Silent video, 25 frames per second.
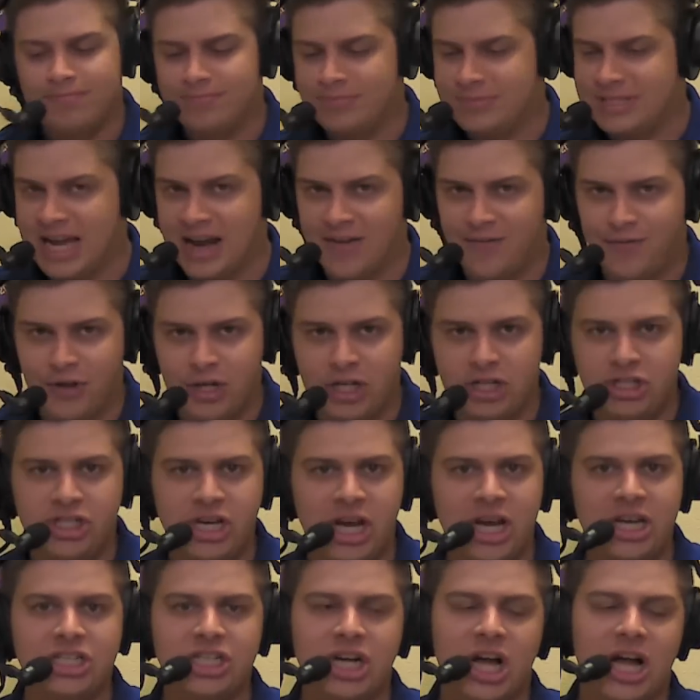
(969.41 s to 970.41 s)
Definitely
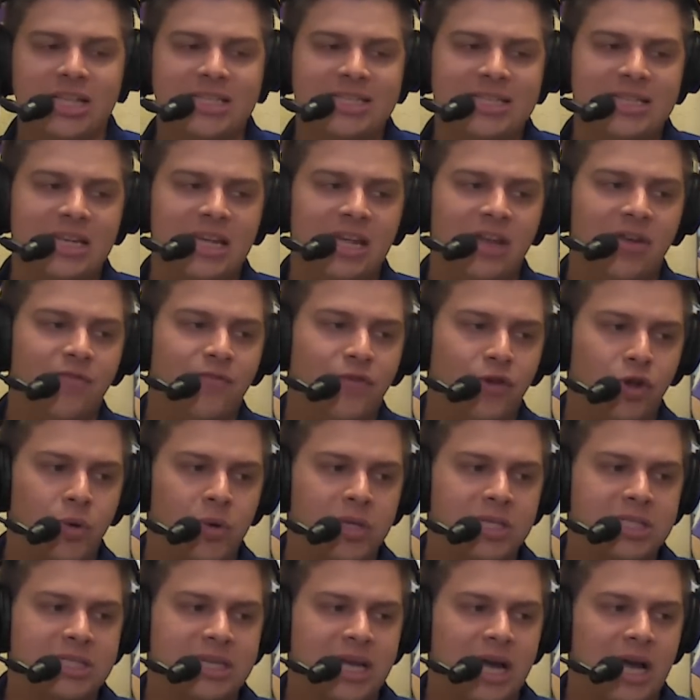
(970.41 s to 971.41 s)
Jay Johnson
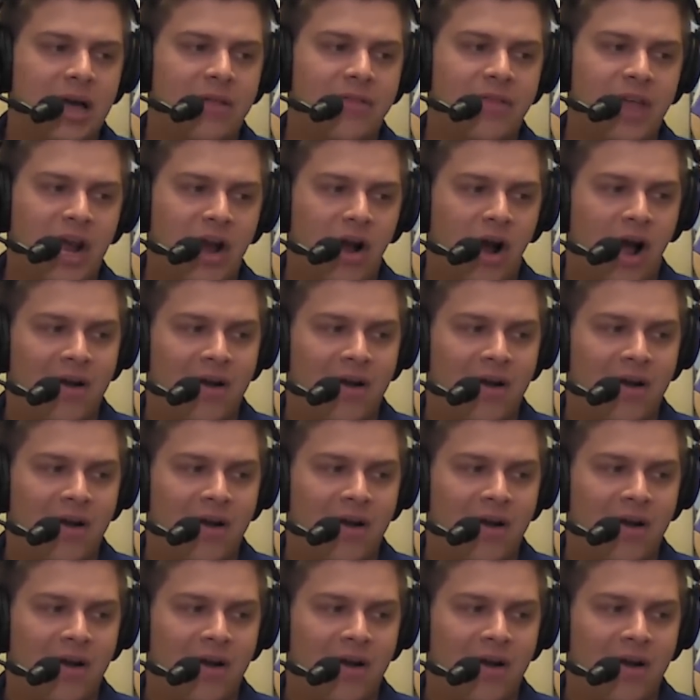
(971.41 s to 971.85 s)
influence there,